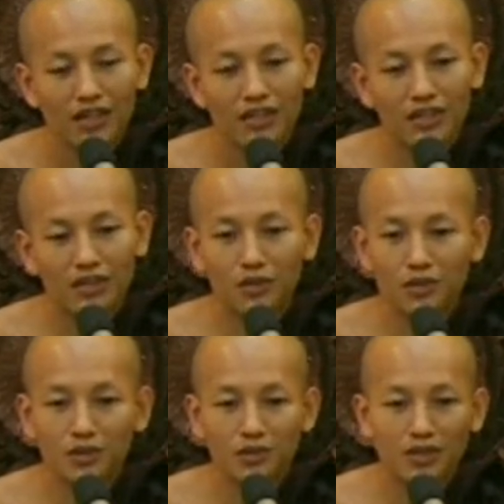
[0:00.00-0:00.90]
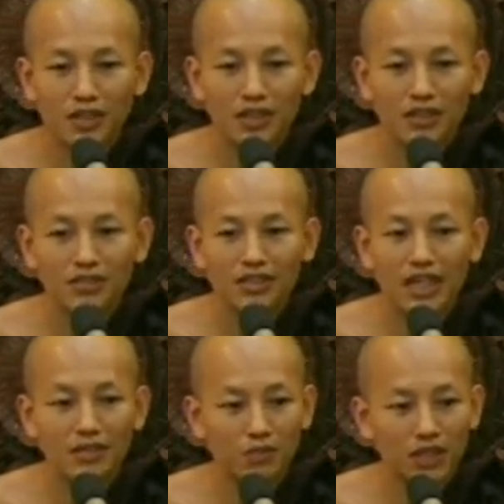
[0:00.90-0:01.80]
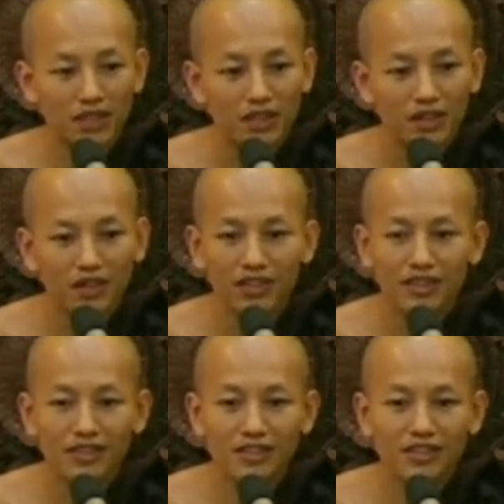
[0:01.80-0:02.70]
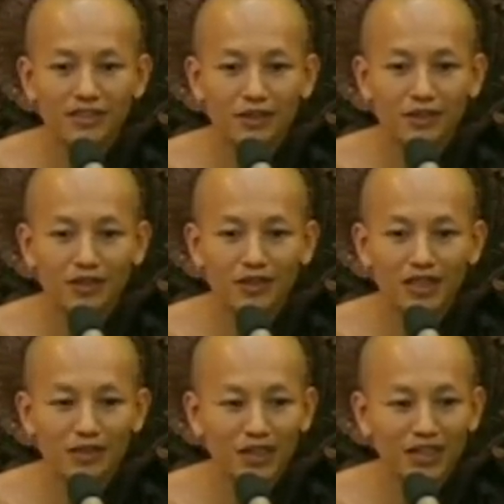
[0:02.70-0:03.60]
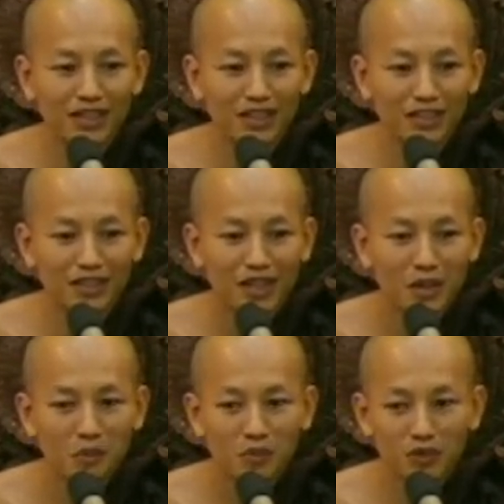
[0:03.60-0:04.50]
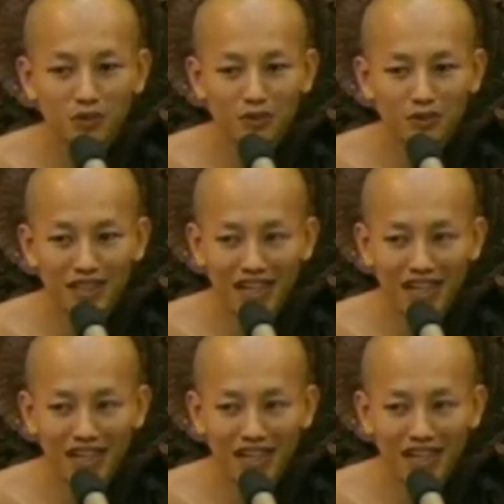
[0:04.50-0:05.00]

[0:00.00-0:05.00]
he go to that place. Or he saw the very beautiful